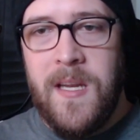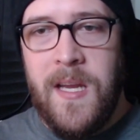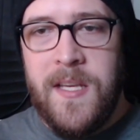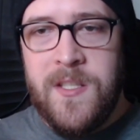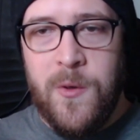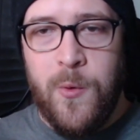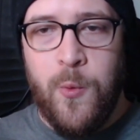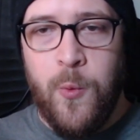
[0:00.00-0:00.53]

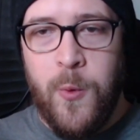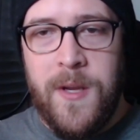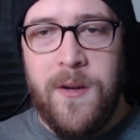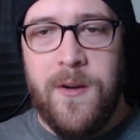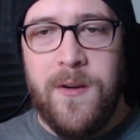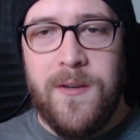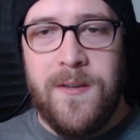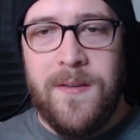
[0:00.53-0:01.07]
a
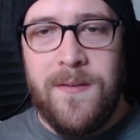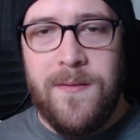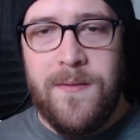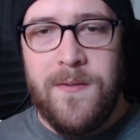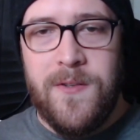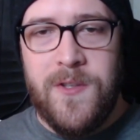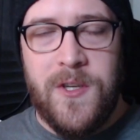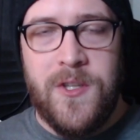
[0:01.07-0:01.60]
weird
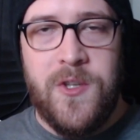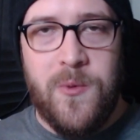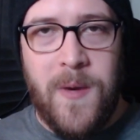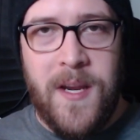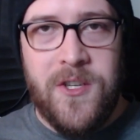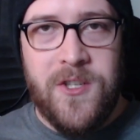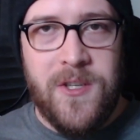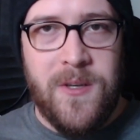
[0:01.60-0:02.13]

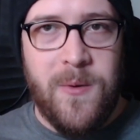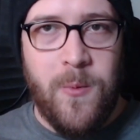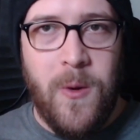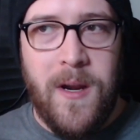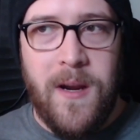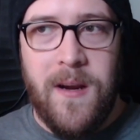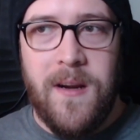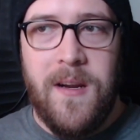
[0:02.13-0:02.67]
situation
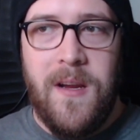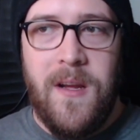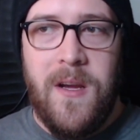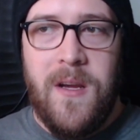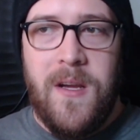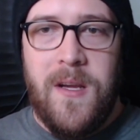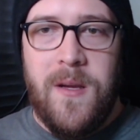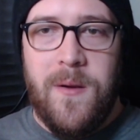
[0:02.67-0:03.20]
where
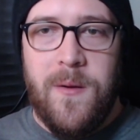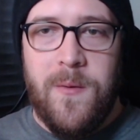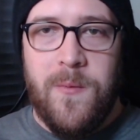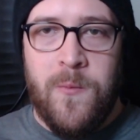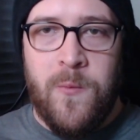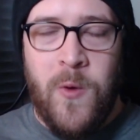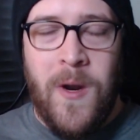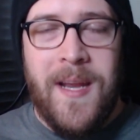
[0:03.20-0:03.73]

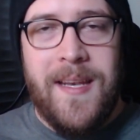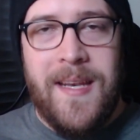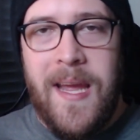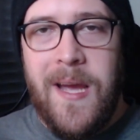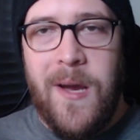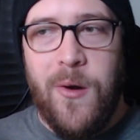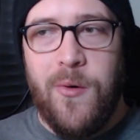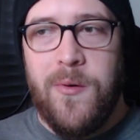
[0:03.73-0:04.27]
right
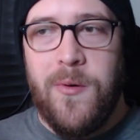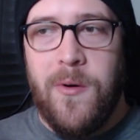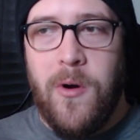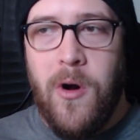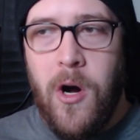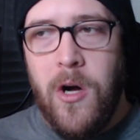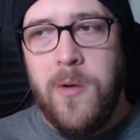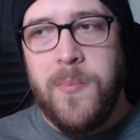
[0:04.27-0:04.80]
now
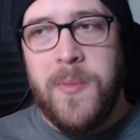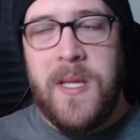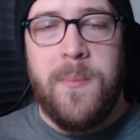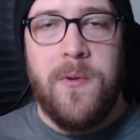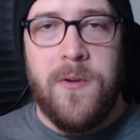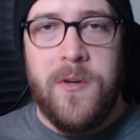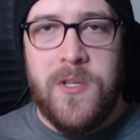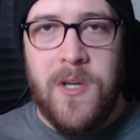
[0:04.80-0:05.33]
all
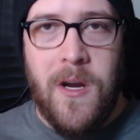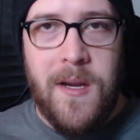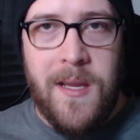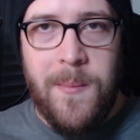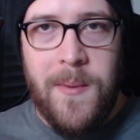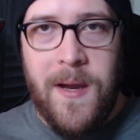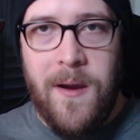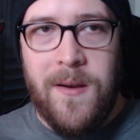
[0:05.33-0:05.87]
people are talking
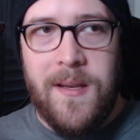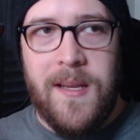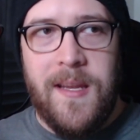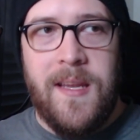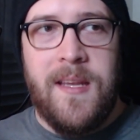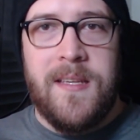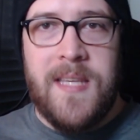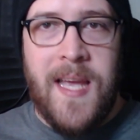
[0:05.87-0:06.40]
about
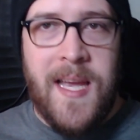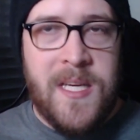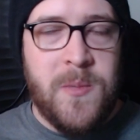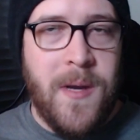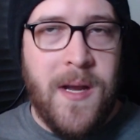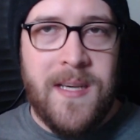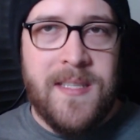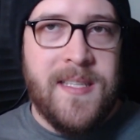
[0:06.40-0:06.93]
is
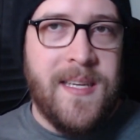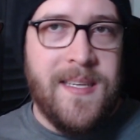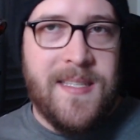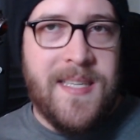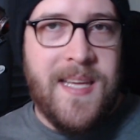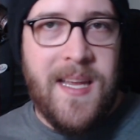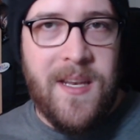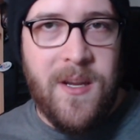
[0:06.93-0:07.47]
Xbox and
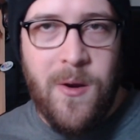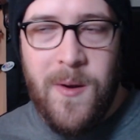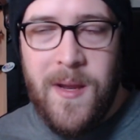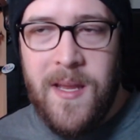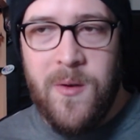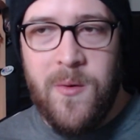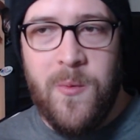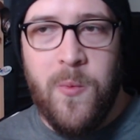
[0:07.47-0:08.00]
Nintendo,
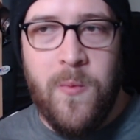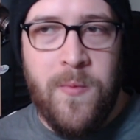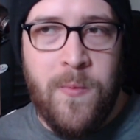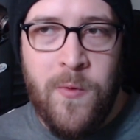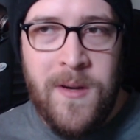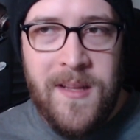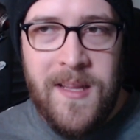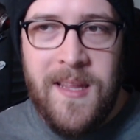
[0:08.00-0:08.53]
and
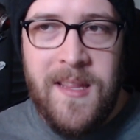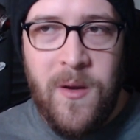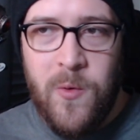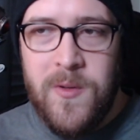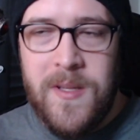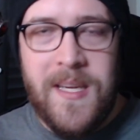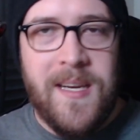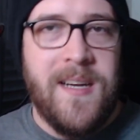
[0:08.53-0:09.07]
really the
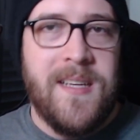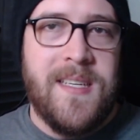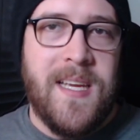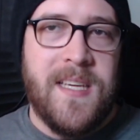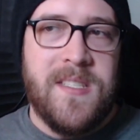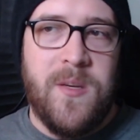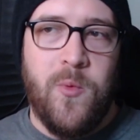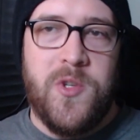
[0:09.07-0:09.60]
only
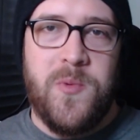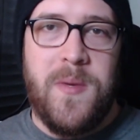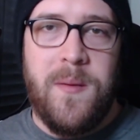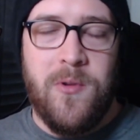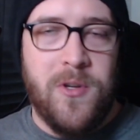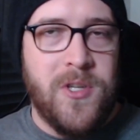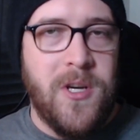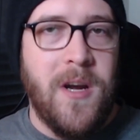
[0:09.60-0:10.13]
context in which
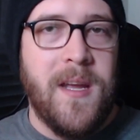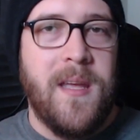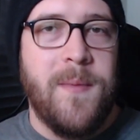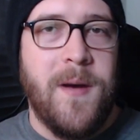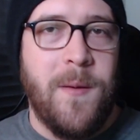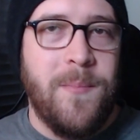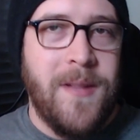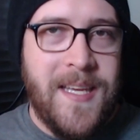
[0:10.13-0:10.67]
people are talking
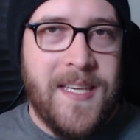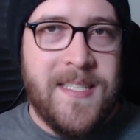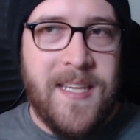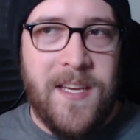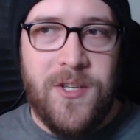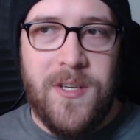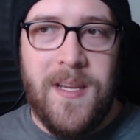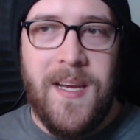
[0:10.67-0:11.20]
about
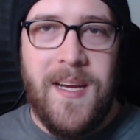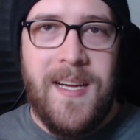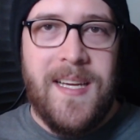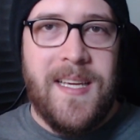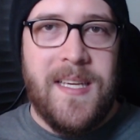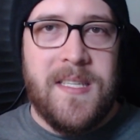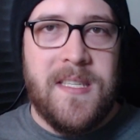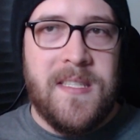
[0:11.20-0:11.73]
PlayStation
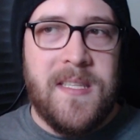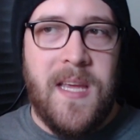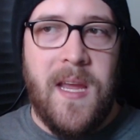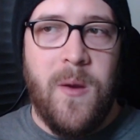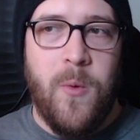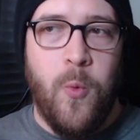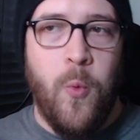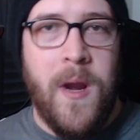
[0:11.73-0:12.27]
is to
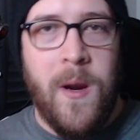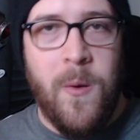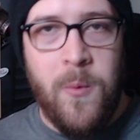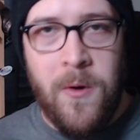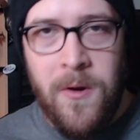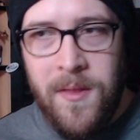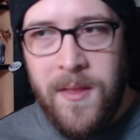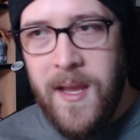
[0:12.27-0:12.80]
say, where
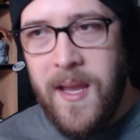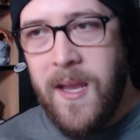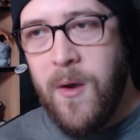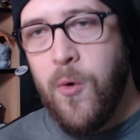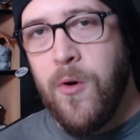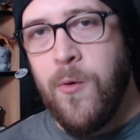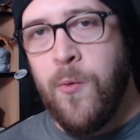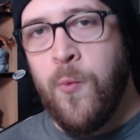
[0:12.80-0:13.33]
were they,
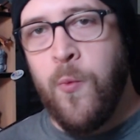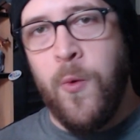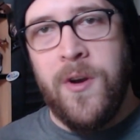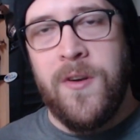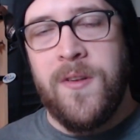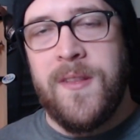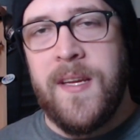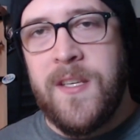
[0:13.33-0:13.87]
or what
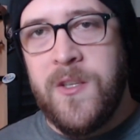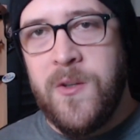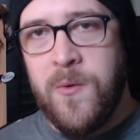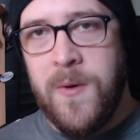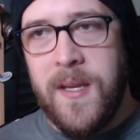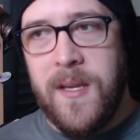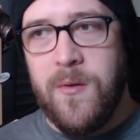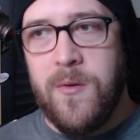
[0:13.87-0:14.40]
are they
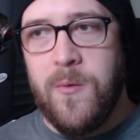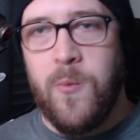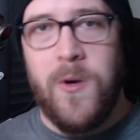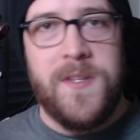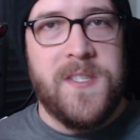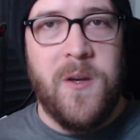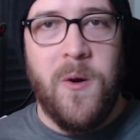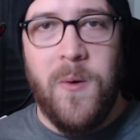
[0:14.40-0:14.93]
doing, or
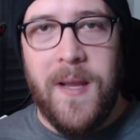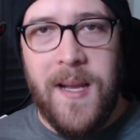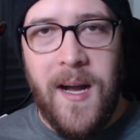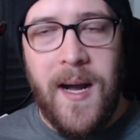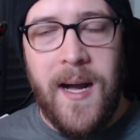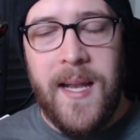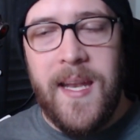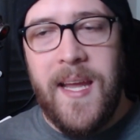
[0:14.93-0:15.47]
what's going
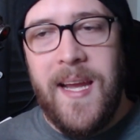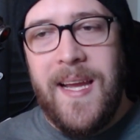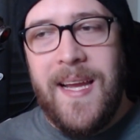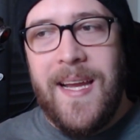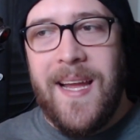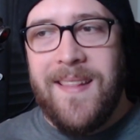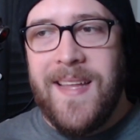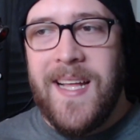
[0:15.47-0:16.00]
on.
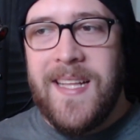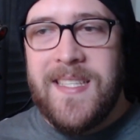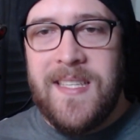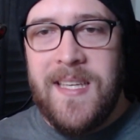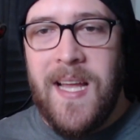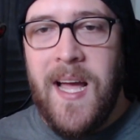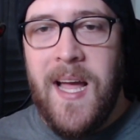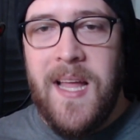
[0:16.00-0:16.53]
And that's
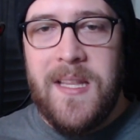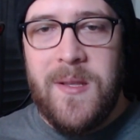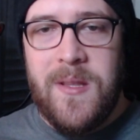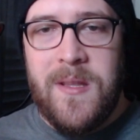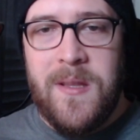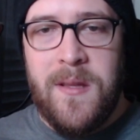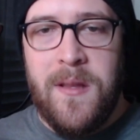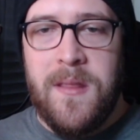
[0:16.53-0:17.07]
not
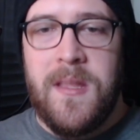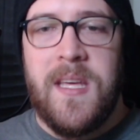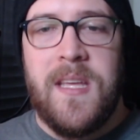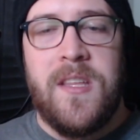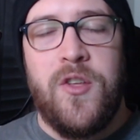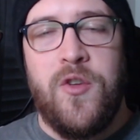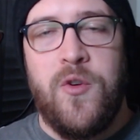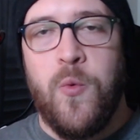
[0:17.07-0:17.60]
the thing
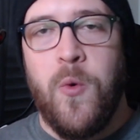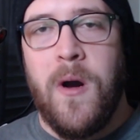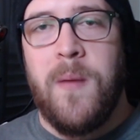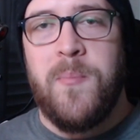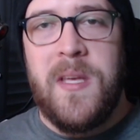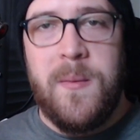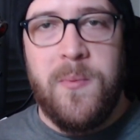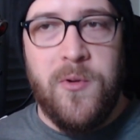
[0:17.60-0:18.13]
that you want
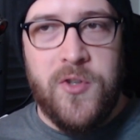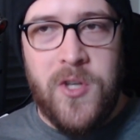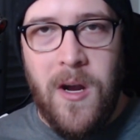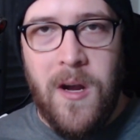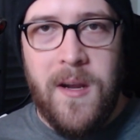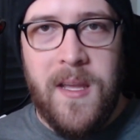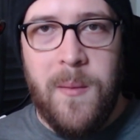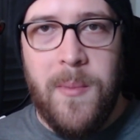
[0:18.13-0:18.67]
people
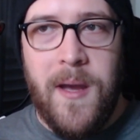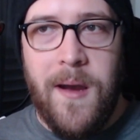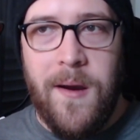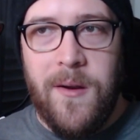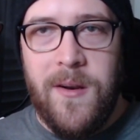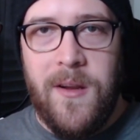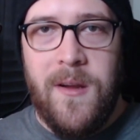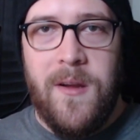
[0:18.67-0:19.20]
talking
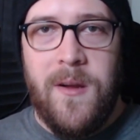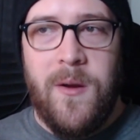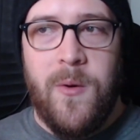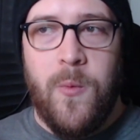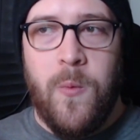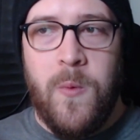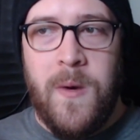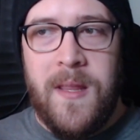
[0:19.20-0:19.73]
about
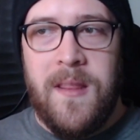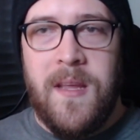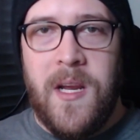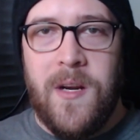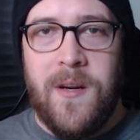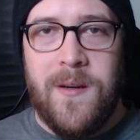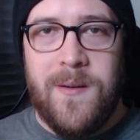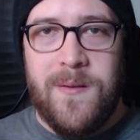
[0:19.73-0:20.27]
when
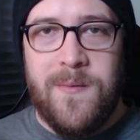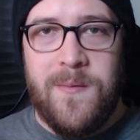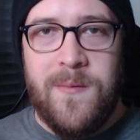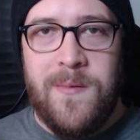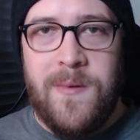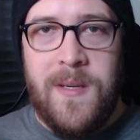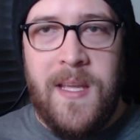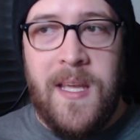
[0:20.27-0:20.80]
they're
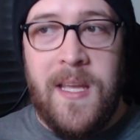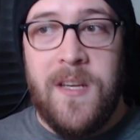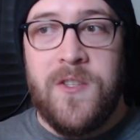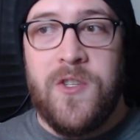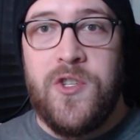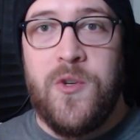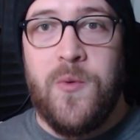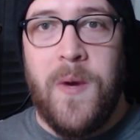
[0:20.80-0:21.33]
in a
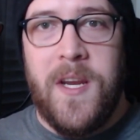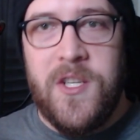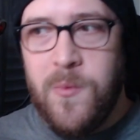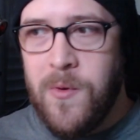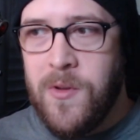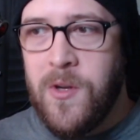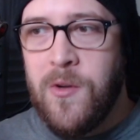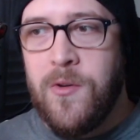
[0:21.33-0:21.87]
situation
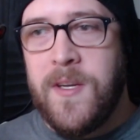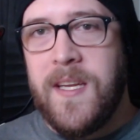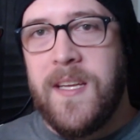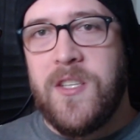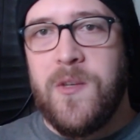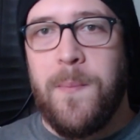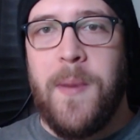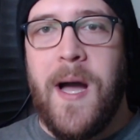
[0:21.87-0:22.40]
where they're looking
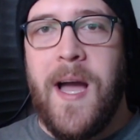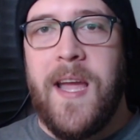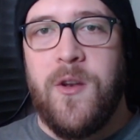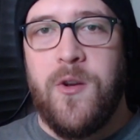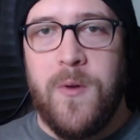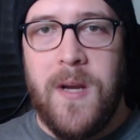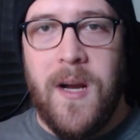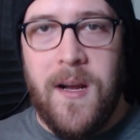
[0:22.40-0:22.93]
to buy a
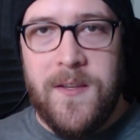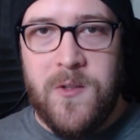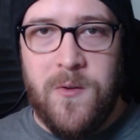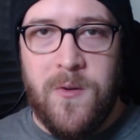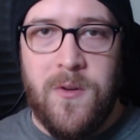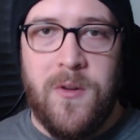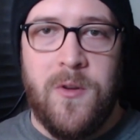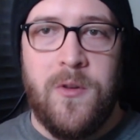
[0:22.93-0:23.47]
new console
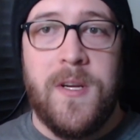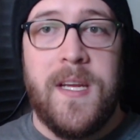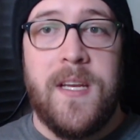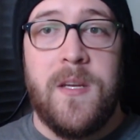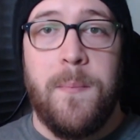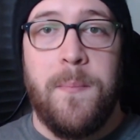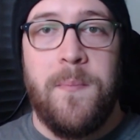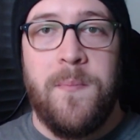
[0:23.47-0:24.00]
or they're looking
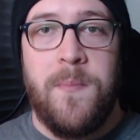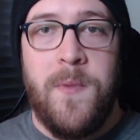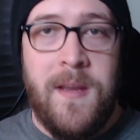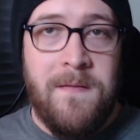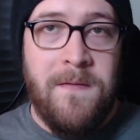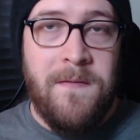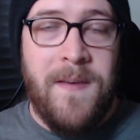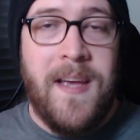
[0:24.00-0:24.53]
to
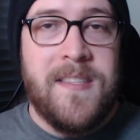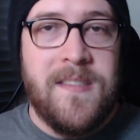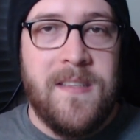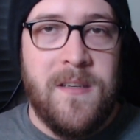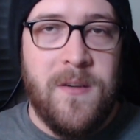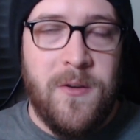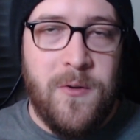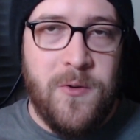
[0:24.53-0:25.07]
invest
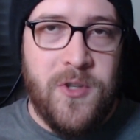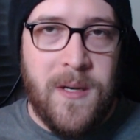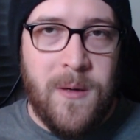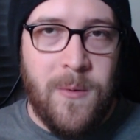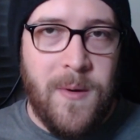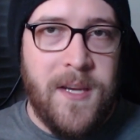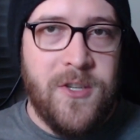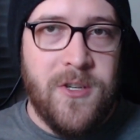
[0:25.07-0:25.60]
in a new
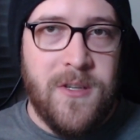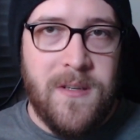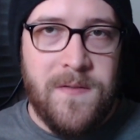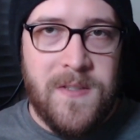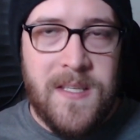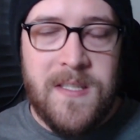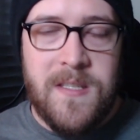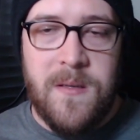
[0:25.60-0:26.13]
generation of
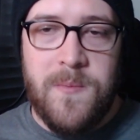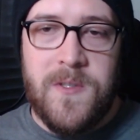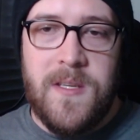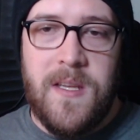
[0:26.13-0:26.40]
systems.